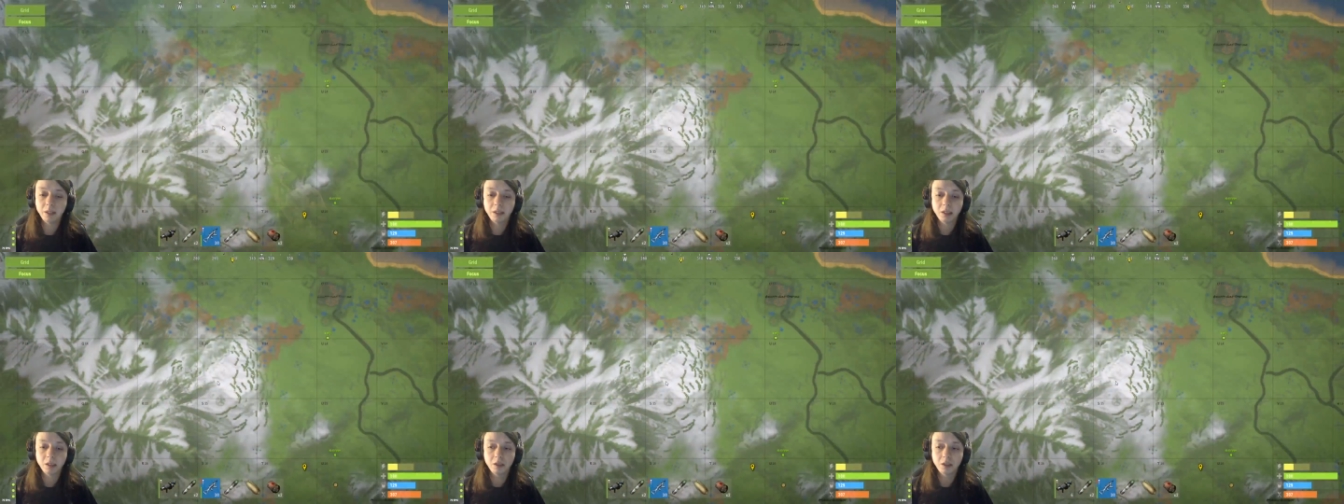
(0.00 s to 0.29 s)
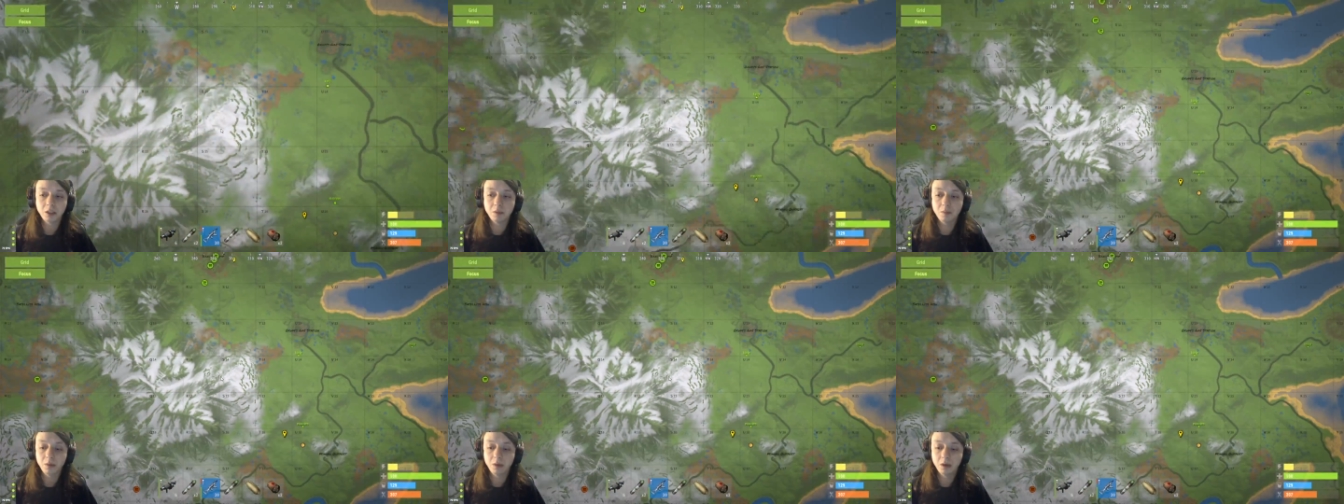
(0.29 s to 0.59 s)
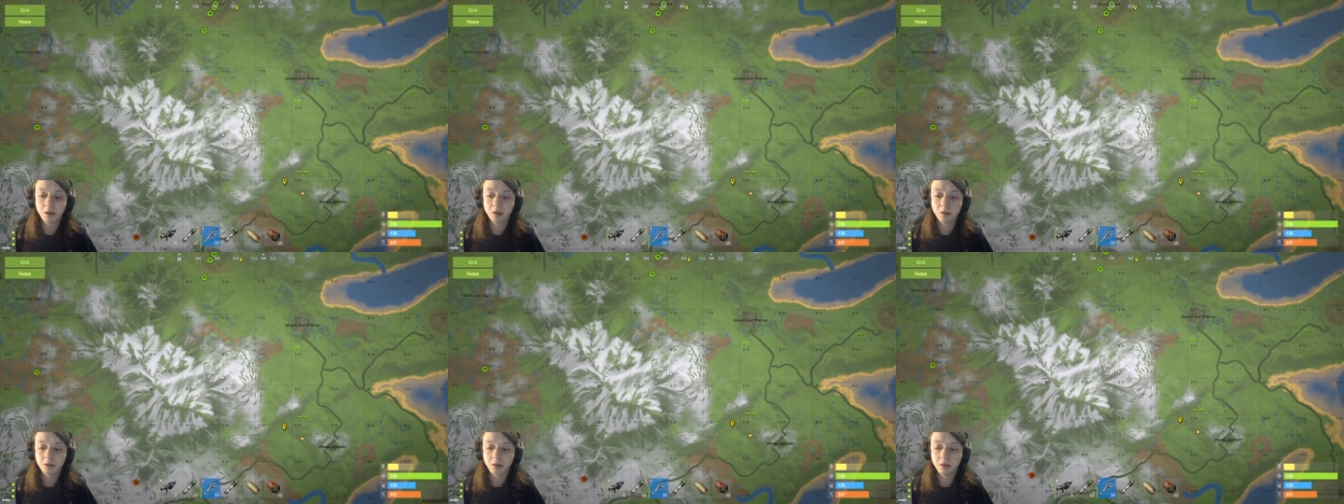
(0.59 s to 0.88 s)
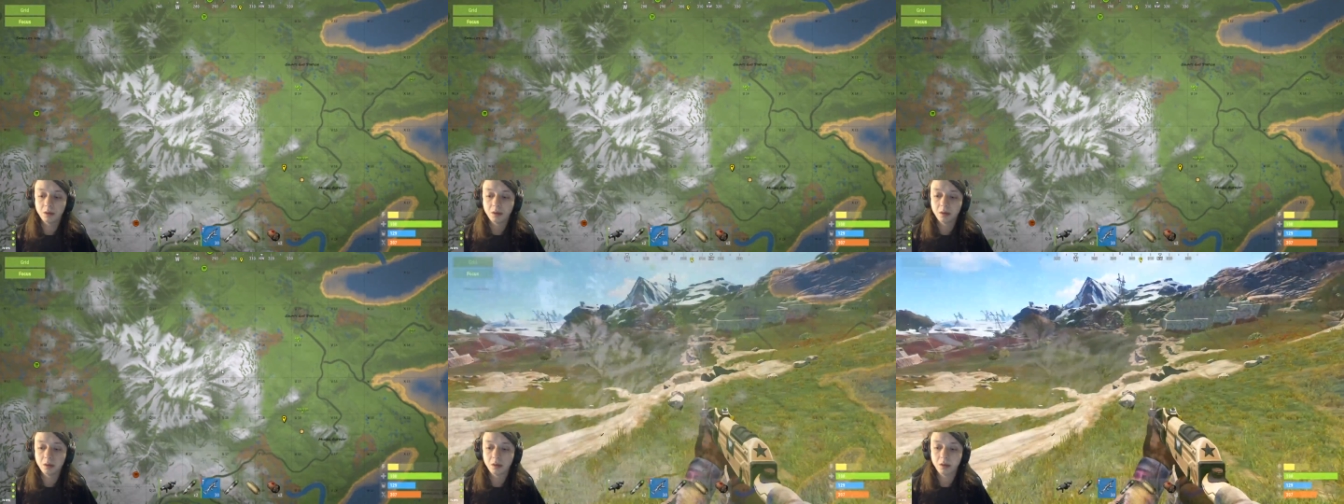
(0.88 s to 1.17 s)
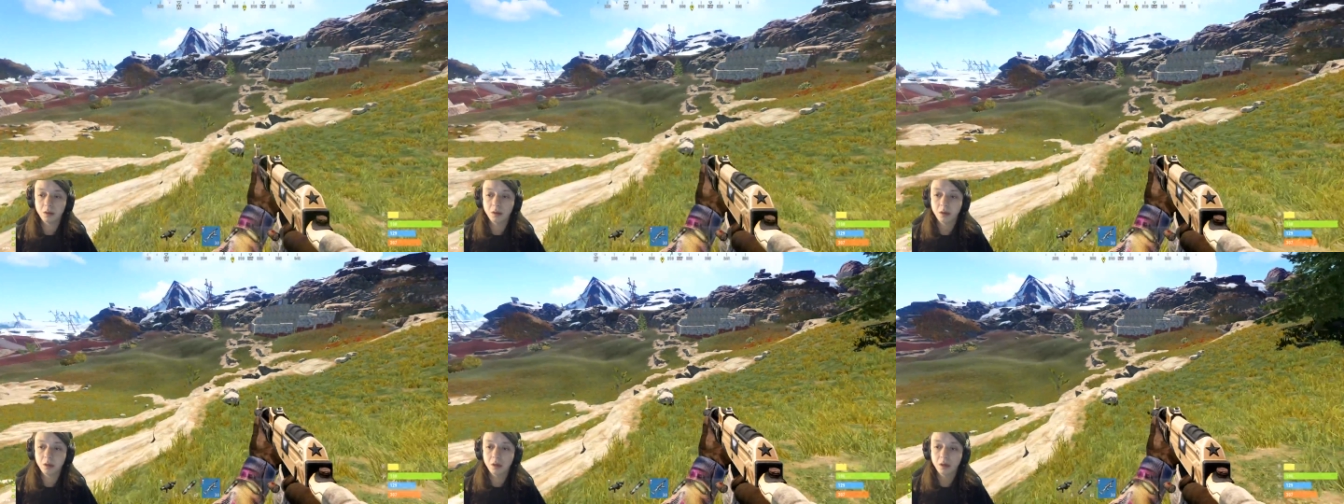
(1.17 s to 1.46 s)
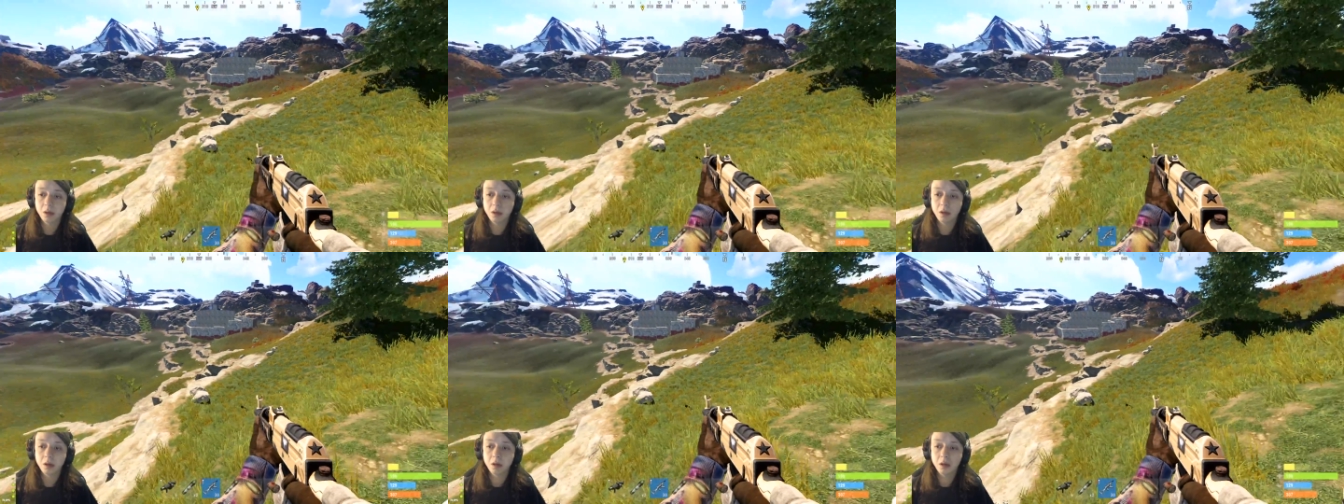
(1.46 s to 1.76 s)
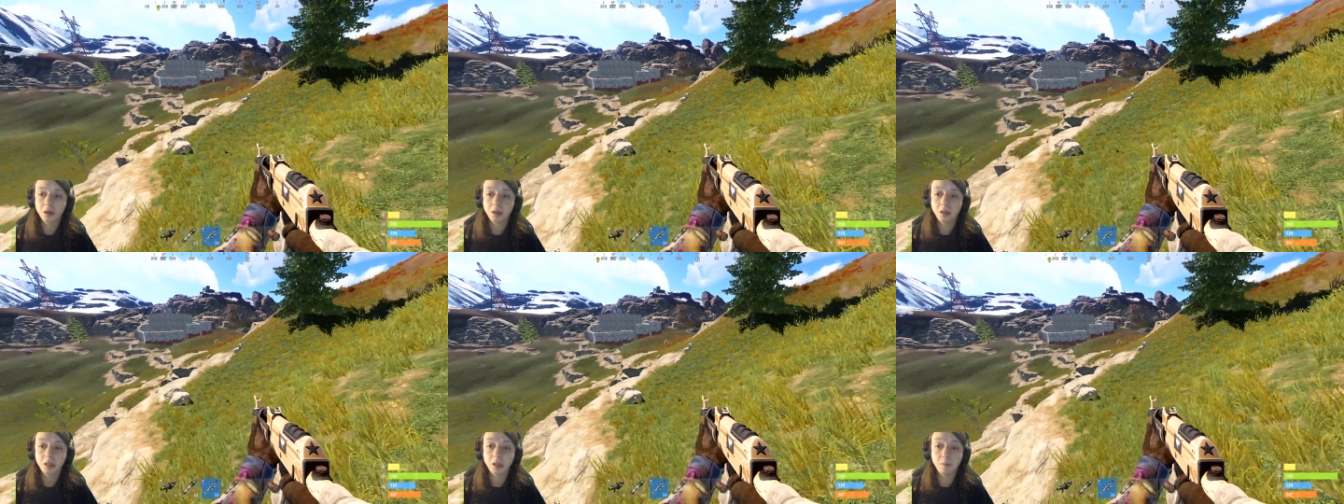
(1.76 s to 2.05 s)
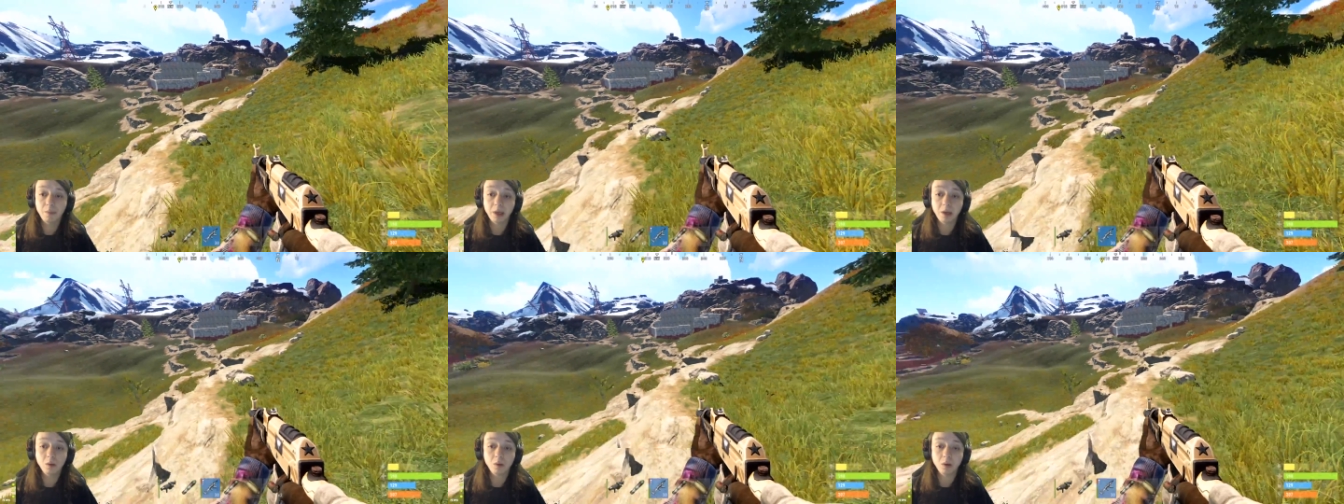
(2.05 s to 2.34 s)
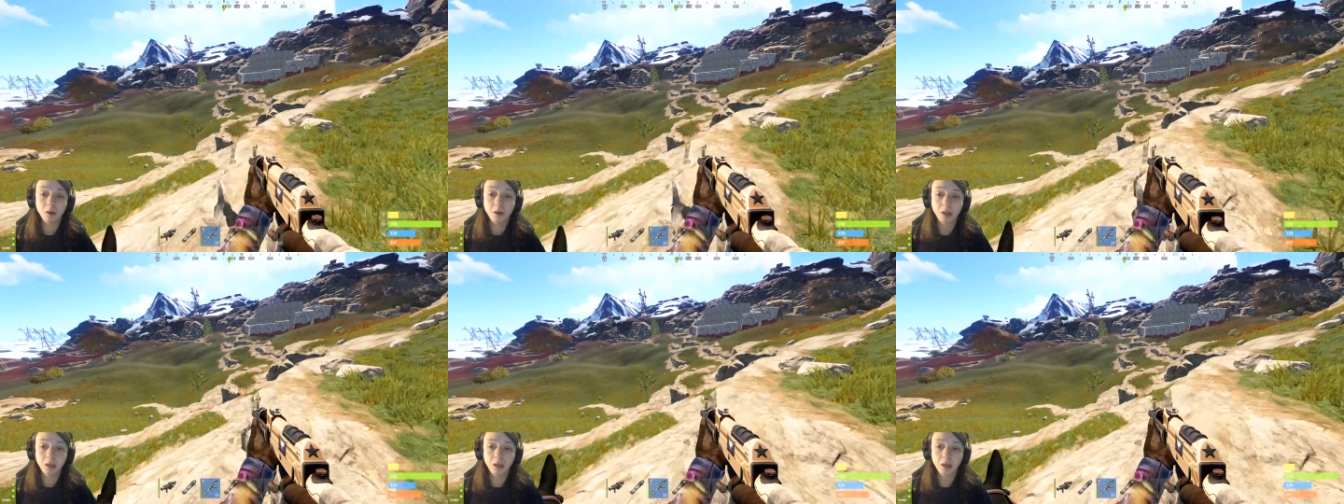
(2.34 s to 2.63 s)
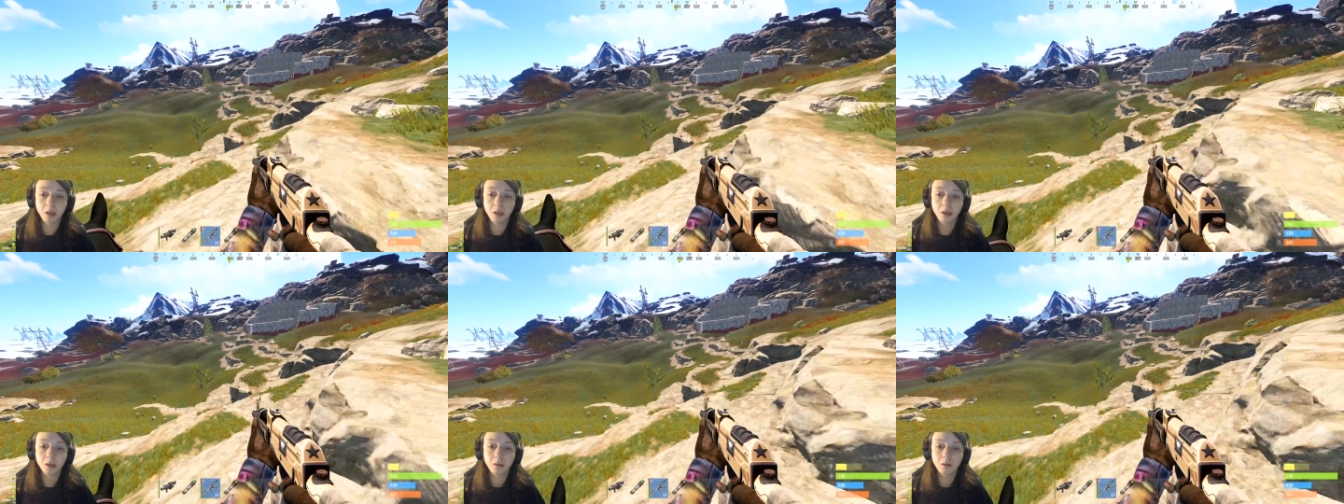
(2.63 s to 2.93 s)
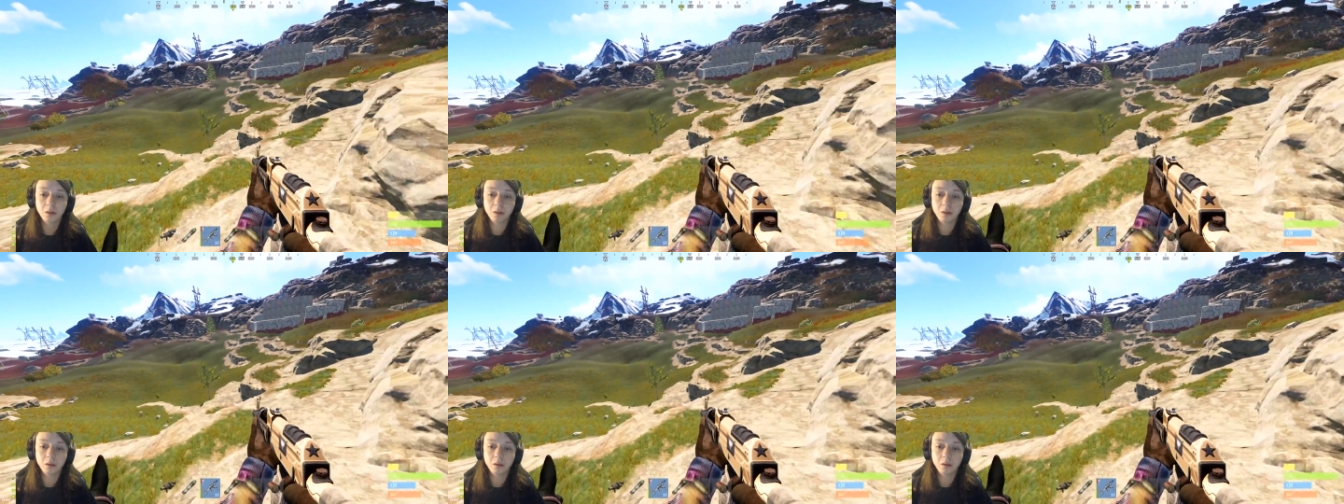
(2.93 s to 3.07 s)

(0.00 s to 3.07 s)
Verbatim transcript: base I just One I'm at right now? That big one, yeah.